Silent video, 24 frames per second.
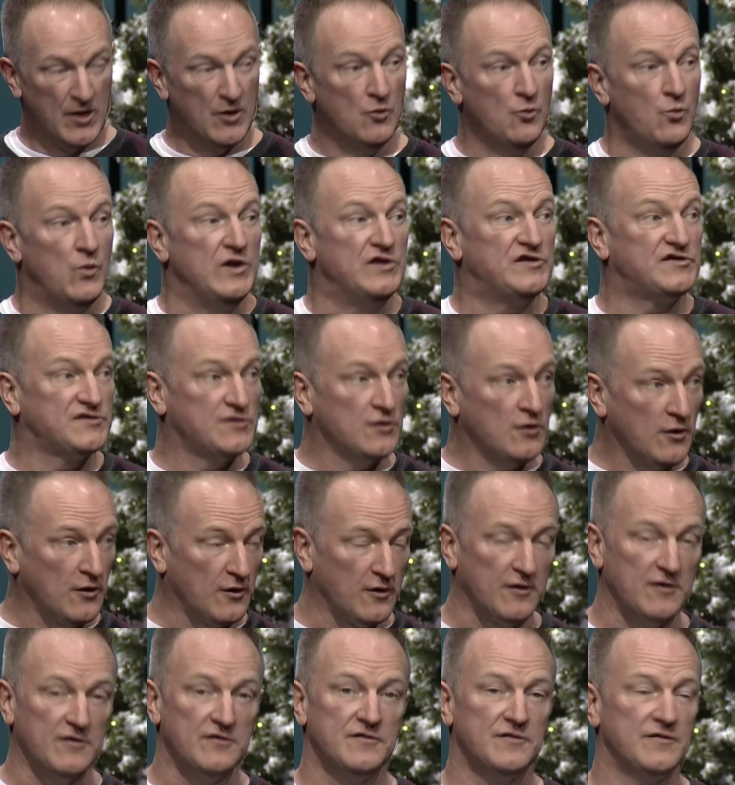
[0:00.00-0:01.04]
We
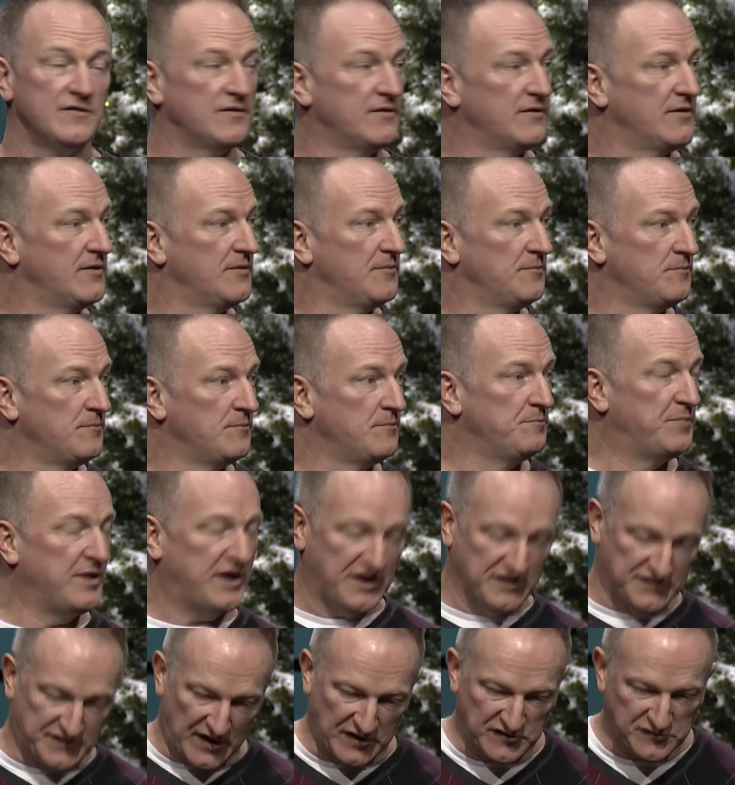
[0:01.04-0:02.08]
serve
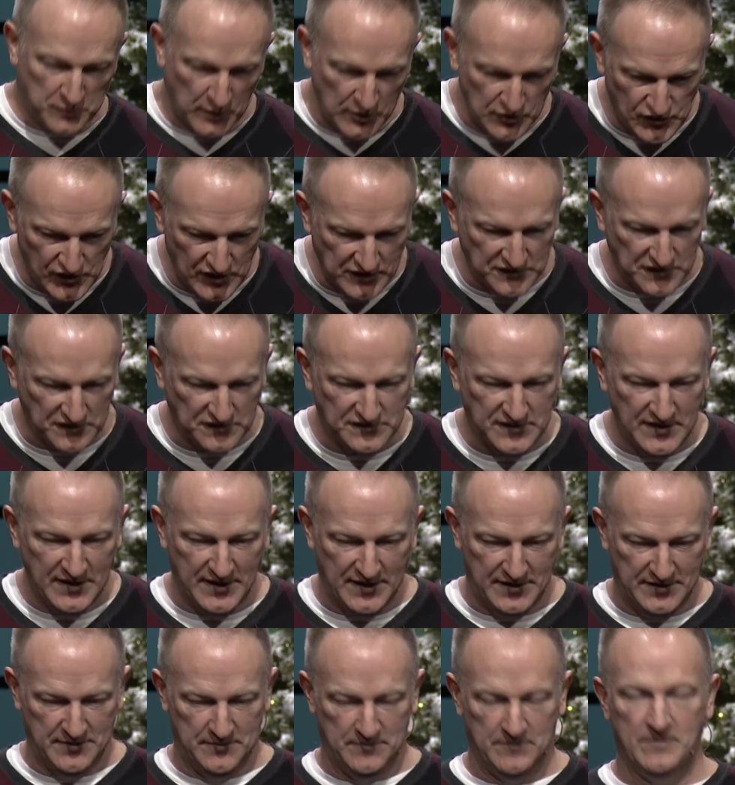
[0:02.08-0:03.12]
because that's what Jesus
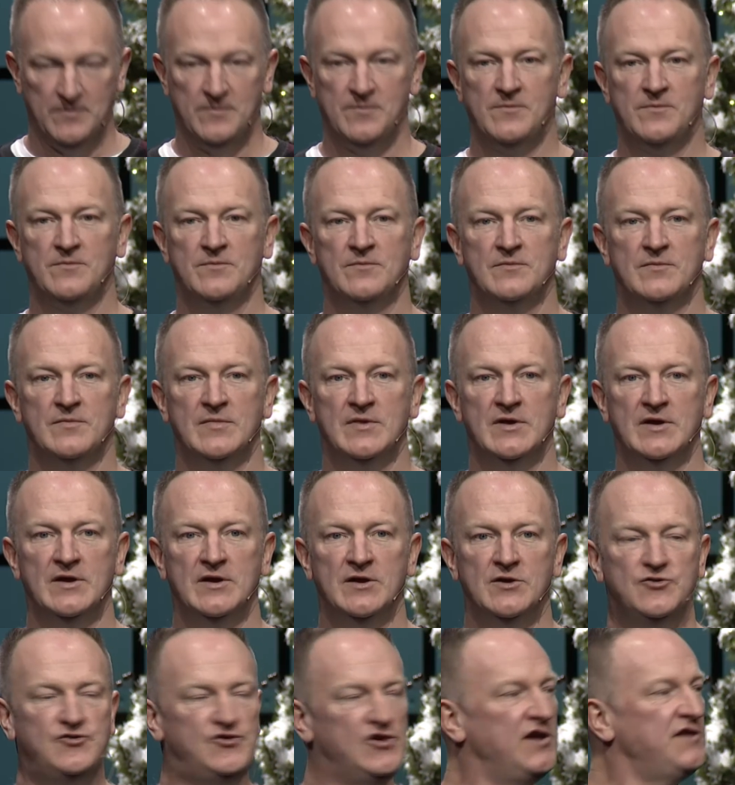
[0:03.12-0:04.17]
did.
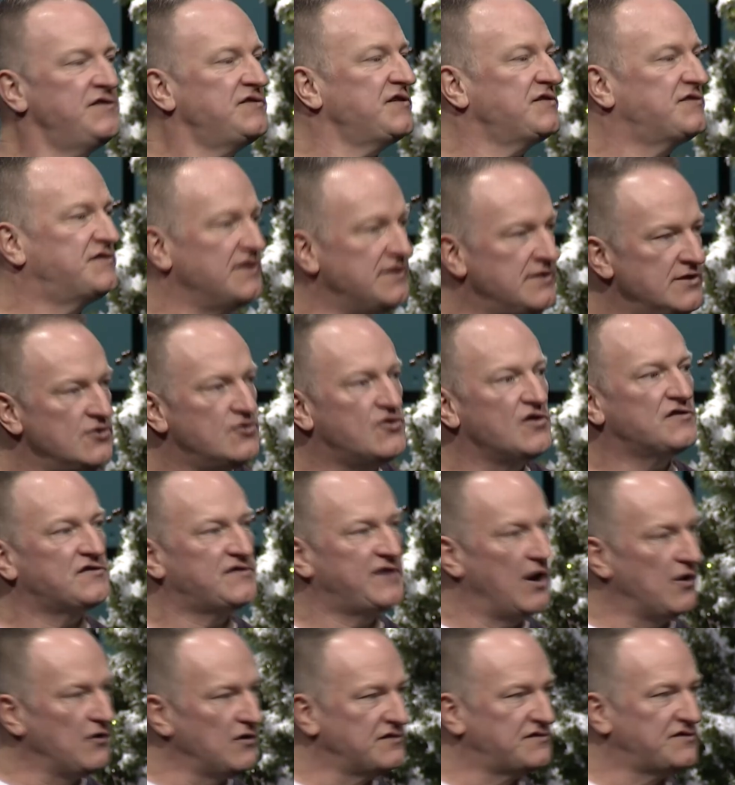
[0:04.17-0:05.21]
Jesus didn't just
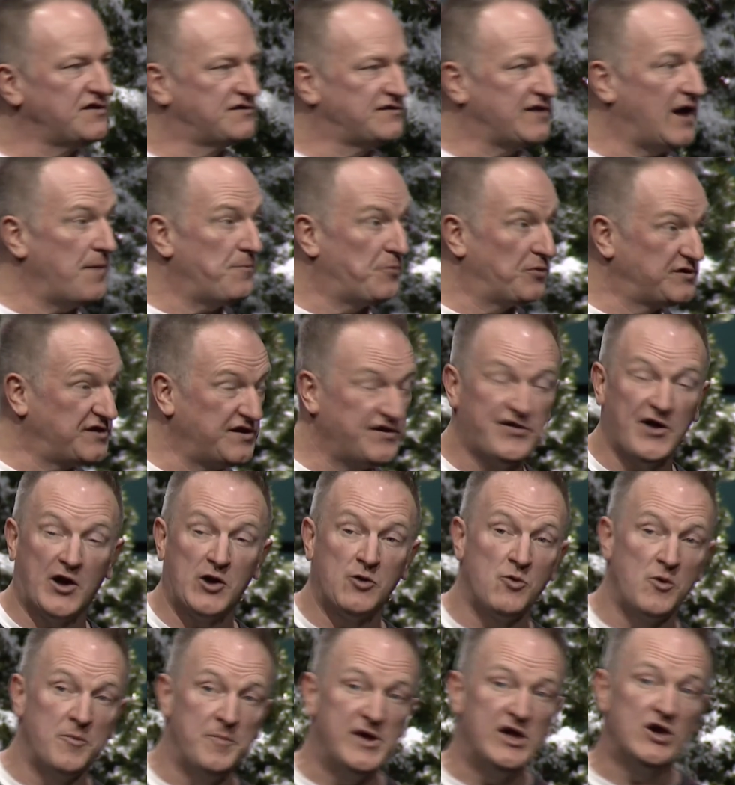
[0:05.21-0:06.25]
tell his disciples he thought it
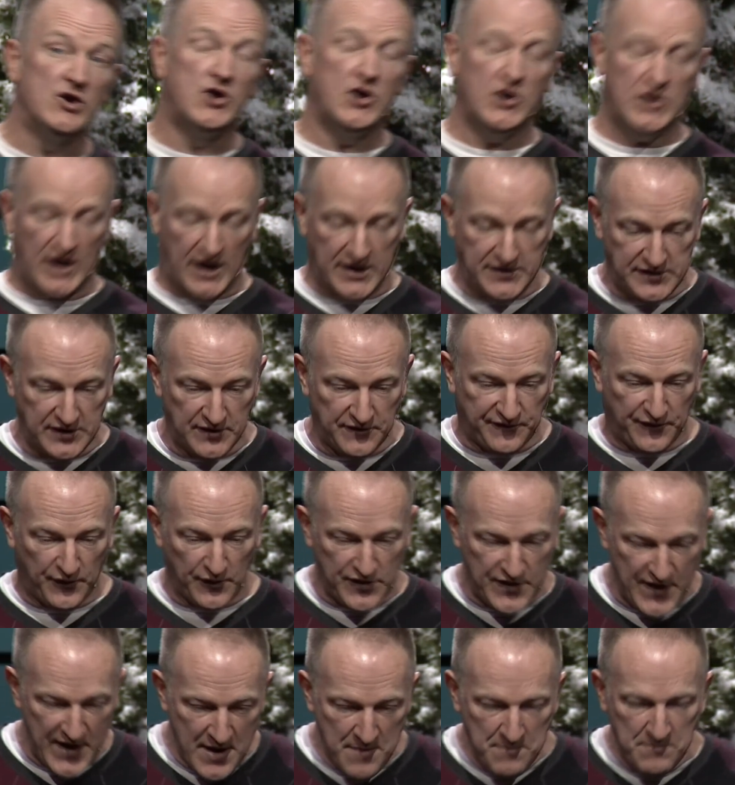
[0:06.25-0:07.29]
would be a good idea for
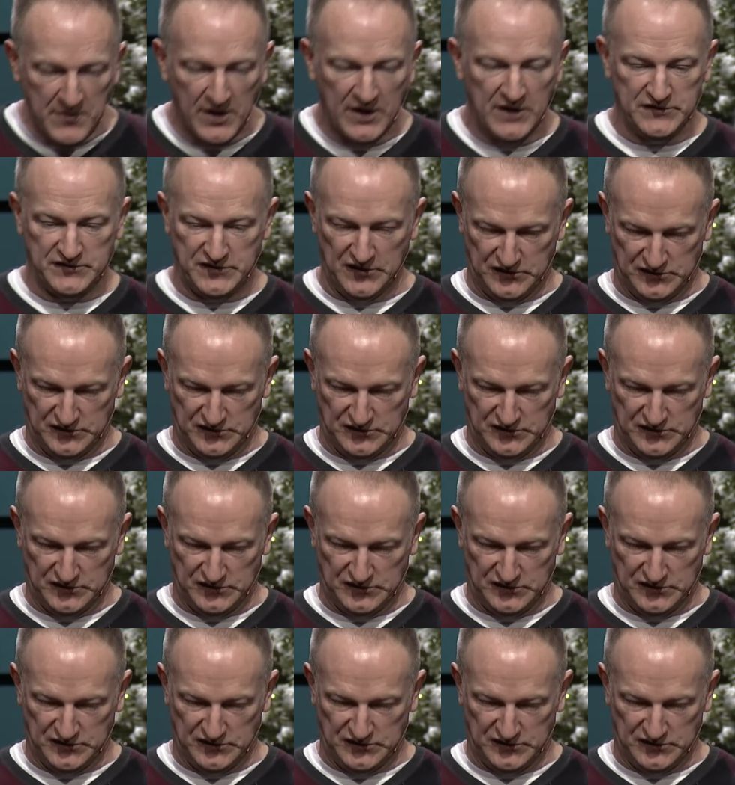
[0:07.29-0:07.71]
them to